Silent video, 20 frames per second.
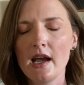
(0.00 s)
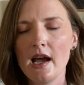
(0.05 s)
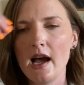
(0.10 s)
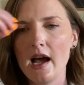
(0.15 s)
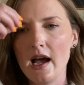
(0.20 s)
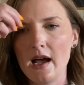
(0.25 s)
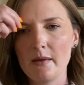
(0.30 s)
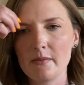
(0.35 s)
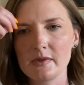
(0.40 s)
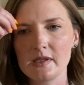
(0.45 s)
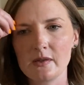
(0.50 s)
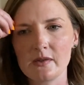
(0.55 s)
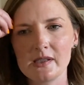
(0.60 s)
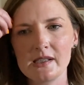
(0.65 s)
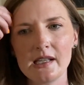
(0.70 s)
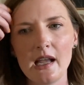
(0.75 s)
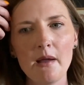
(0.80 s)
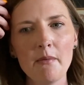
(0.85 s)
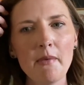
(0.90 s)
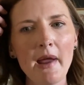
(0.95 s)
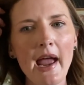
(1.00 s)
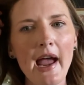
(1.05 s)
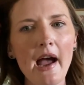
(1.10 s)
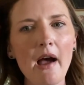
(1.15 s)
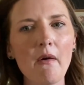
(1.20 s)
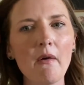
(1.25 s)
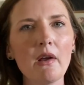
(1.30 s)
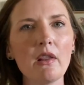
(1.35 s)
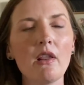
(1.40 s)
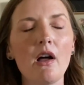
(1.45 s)
So
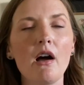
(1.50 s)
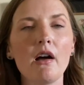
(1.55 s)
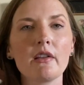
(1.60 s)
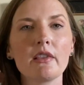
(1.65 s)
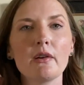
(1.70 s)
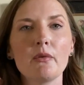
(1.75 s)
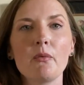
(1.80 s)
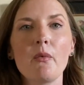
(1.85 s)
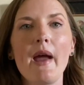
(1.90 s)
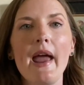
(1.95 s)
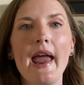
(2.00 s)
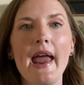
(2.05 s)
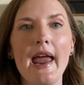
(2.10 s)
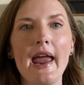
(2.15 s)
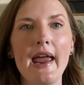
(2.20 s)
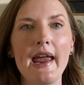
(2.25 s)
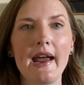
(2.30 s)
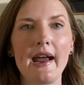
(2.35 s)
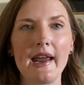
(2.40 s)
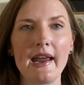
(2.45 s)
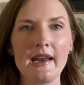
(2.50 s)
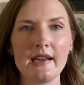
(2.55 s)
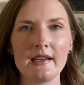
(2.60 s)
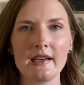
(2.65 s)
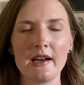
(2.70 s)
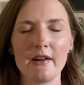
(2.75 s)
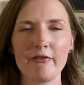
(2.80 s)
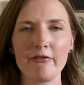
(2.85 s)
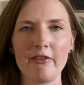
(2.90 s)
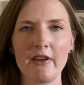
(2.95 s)
somehow along the way, I
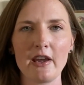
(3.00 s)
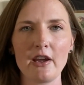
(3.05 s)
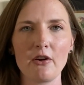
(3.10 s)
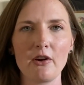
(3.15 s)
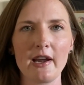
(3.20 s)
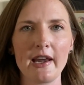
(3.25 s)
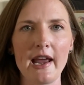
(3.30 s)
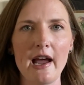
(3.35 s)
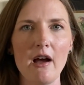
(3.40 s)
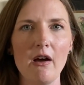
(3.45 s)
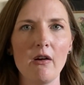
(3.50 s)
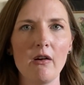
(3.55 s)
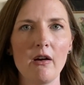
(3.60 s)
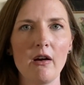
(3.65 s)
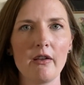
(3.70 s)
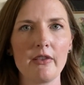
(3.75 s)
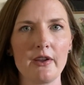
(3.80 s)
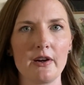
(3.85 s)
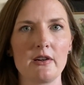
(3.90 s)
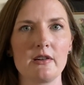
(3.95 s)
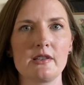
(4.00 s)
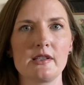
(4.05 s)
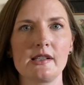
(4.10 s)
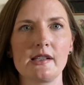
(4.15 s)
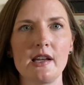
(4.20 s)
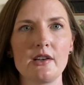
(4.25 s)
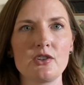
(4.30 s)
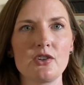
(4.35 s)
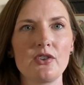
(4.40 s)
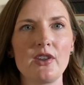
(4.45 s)
ended up figuring out there's
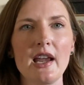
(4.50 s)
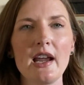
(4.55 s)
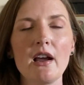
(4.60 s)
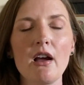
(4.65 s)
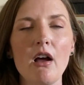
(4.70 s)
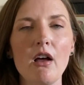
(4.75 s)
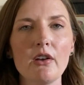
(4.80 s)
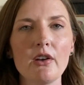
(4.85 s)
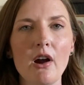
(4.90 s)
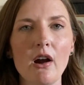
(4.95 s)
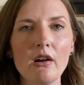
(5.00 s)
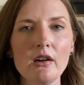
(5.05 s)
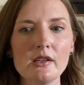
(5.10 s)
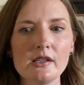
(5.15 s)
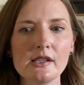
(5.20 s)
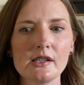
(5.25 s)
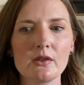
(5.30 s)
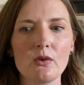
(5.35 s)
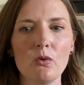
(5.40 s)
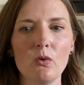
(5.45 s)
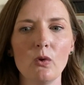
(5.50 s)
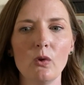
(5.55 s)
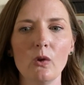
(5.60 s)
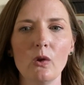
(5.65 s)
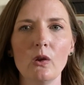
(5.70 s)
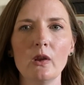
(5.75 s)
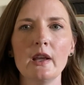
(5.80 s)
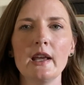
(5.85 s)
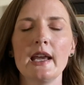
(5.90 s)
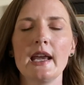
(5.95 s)
such a thing called art
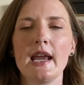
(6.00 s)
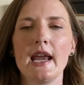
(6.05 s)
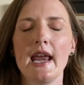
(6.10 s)
school.